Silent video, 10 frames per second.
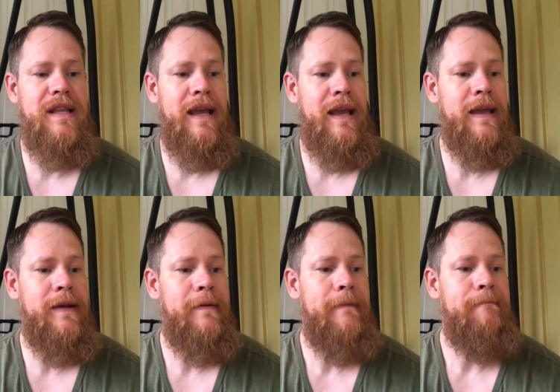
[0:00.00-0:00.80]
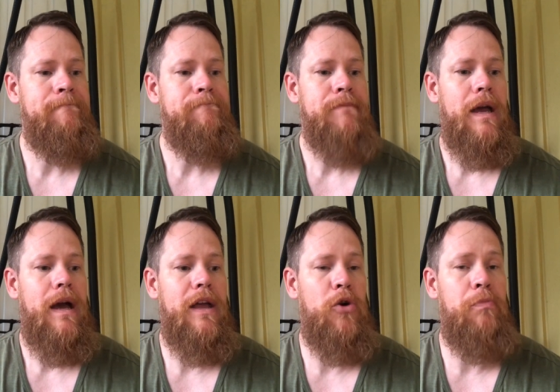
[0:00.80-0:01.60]
day
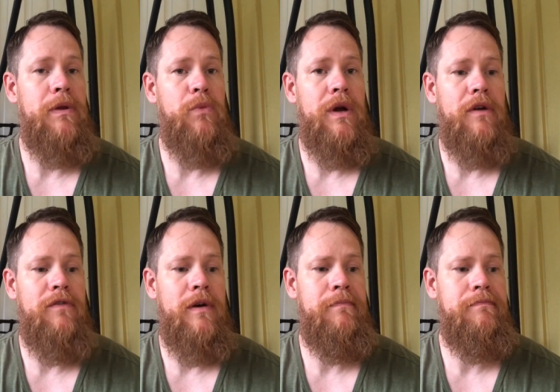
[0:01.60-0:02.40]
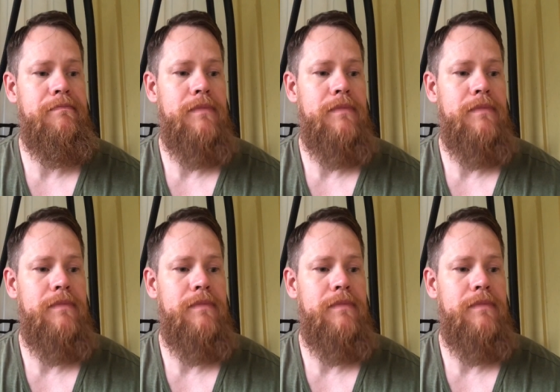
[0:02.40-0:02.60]
I opened one of them.